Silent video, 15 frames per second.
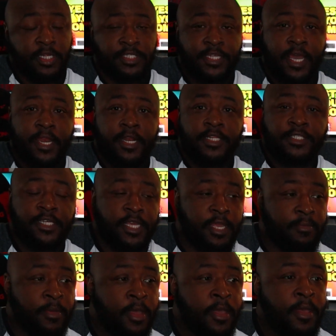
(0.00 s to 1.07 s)
this side of the
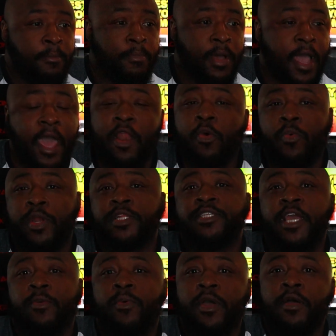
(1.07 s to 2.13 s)
team, but I don't want to
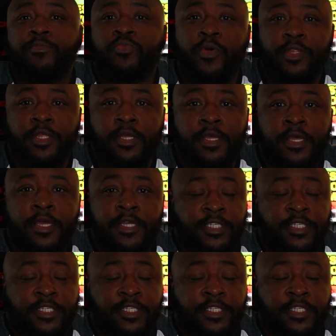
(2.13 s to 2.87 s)
take what comes with it.